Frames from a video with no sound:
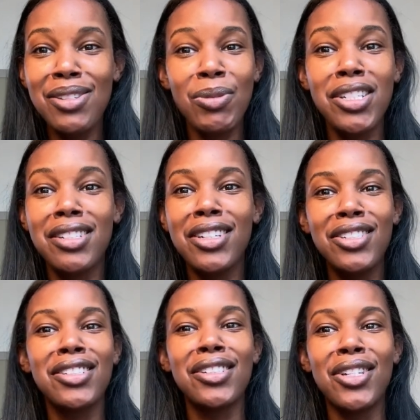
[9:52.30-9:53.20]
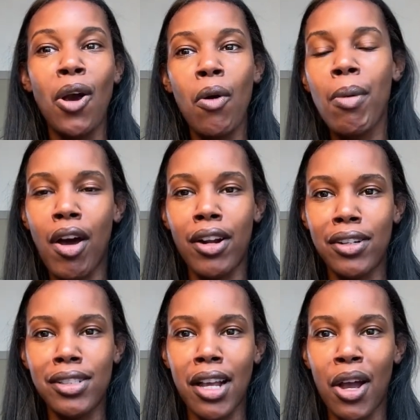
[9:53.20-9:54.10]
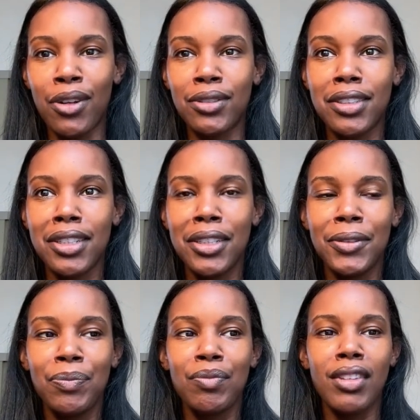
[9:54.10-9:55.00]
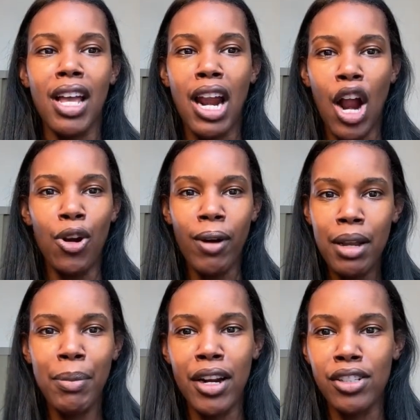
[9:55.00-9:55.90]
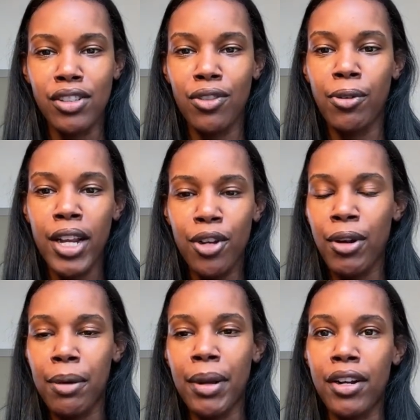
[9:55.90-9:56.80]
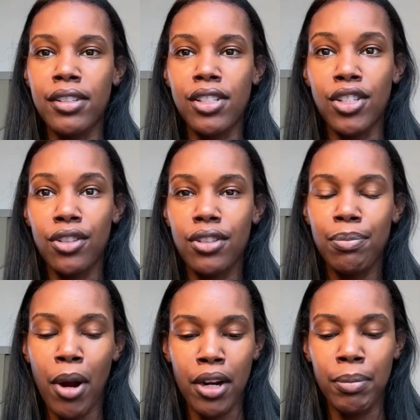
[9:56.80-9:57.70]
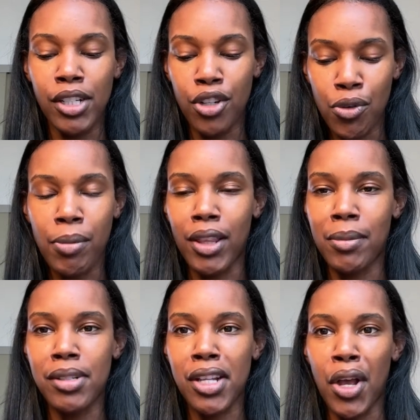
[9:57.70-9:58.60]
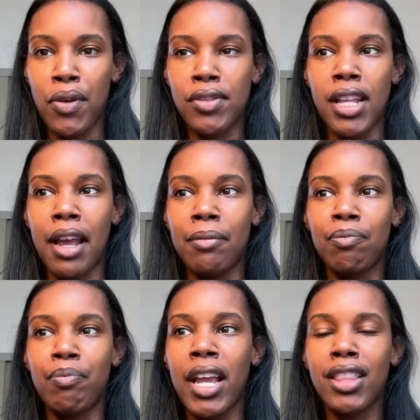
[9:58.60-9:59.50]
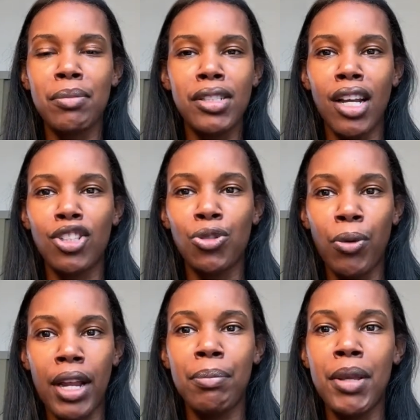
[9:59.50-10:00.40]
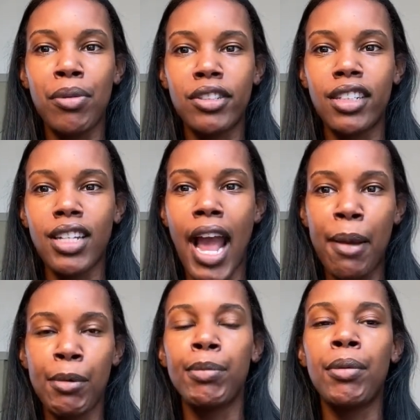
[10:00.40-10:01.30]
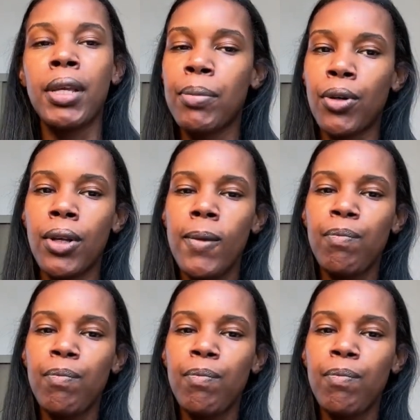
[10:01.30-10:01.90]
should just know about ourselves. that our great grandparents, pardon me, knew about themselves, that made them such great people, such admirable people.